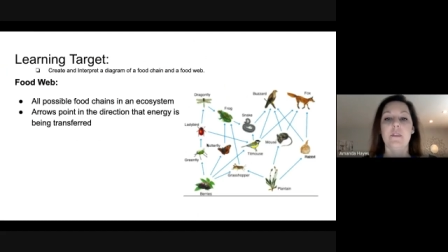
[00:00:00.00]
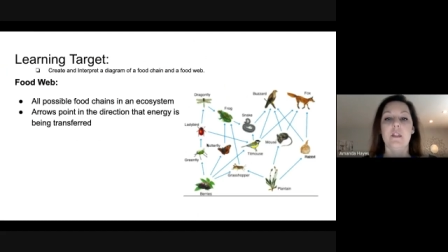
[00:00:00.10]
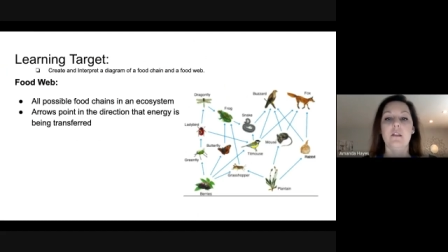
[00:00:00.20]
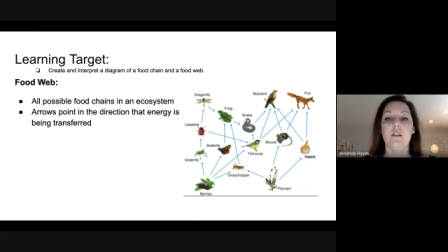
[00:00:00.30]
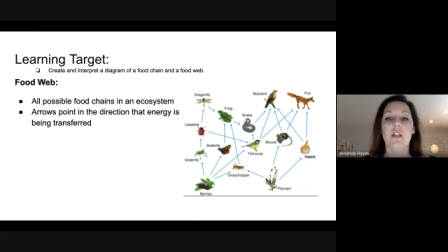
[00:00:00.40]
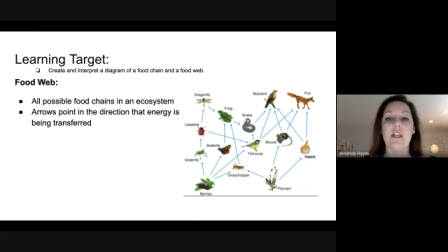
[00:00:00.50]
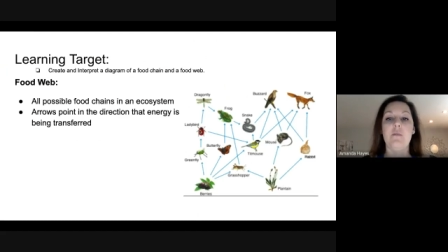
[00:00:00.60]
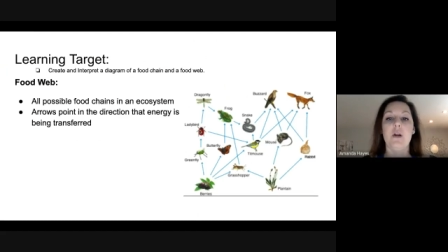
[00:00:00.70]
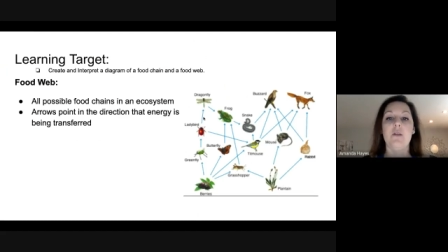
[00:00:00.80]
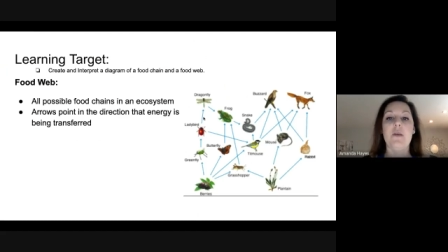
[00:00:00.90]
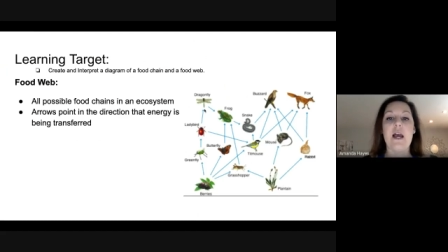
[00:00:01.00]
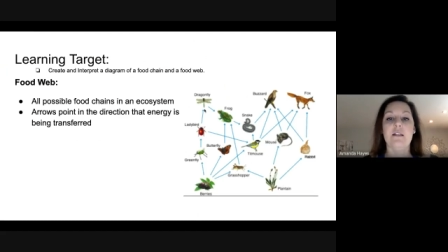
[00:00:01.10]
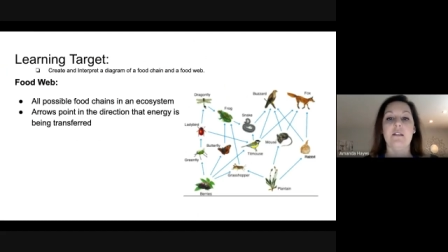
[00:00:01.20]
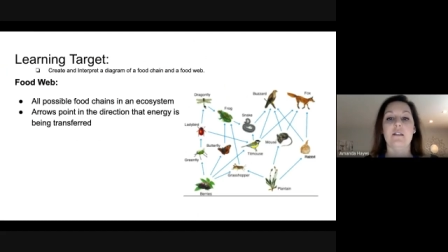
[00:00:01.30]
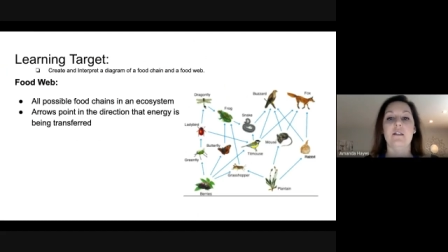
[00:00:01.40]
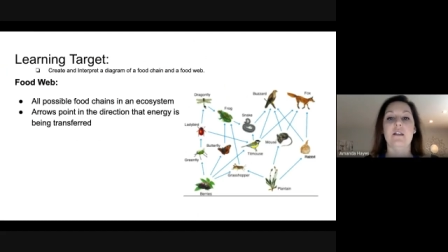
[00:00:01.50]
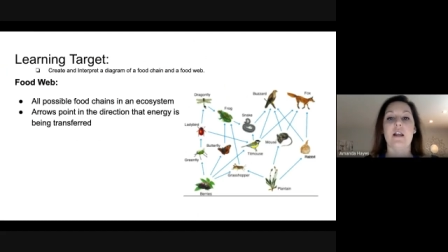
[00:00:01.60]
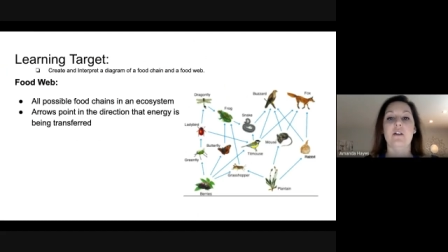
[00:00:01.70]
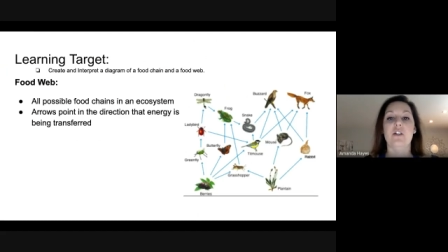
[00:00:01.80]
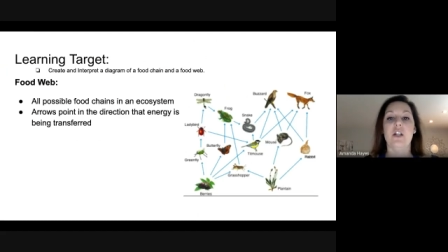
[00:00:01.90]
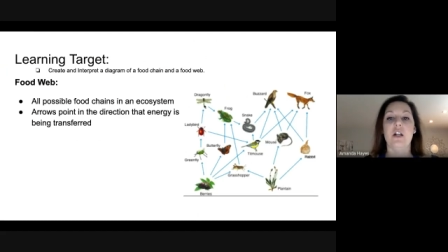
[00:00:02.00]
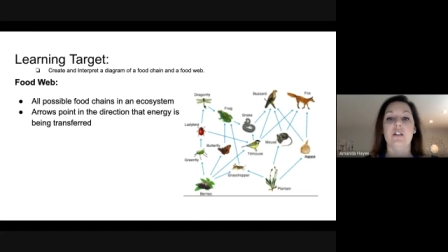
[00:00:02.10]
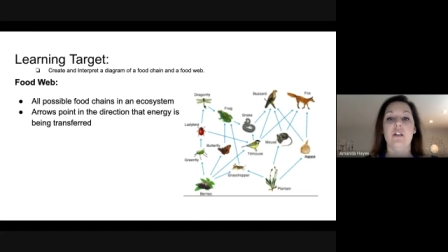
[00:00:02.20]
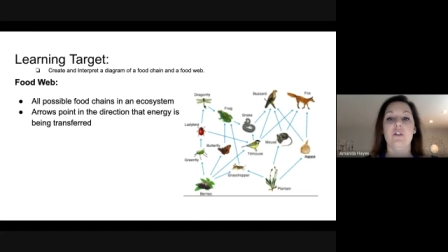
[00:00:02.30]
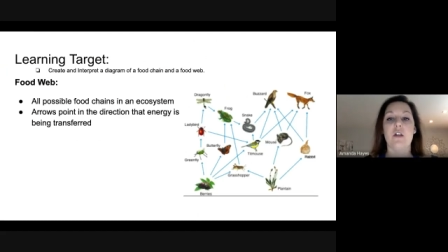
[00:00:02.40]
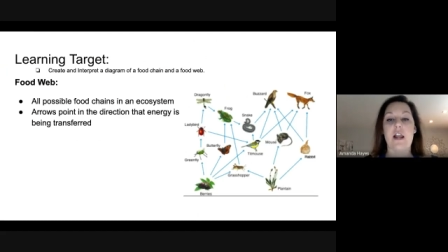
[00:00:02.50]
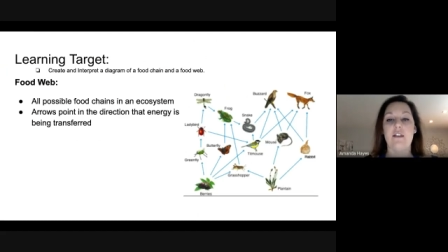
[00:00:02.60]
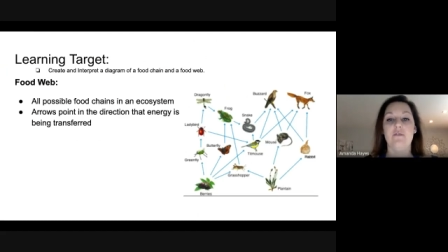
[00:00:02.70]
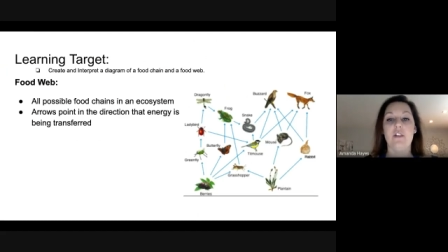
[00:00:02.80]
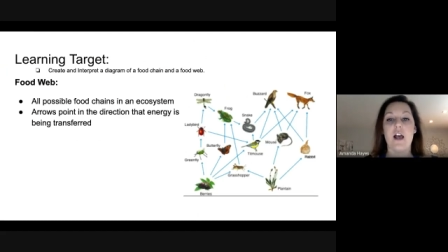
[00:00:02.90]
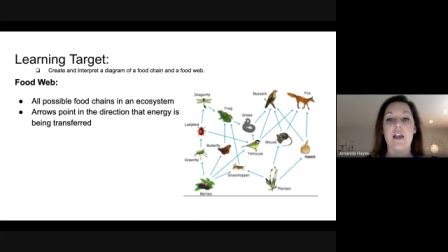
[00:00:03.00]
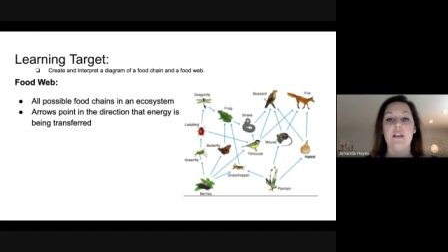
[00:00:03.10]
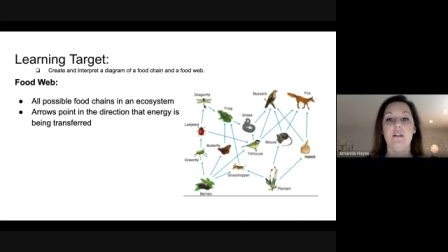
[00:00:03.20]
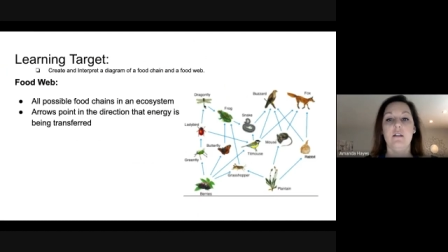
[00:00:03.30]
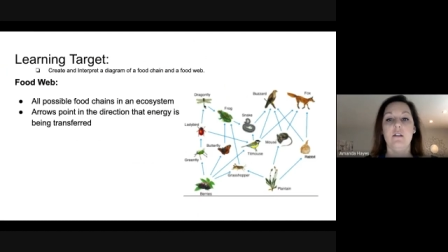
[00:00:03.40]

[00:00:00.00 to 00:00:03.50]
The ladybird passes its energy on to the dragonfly.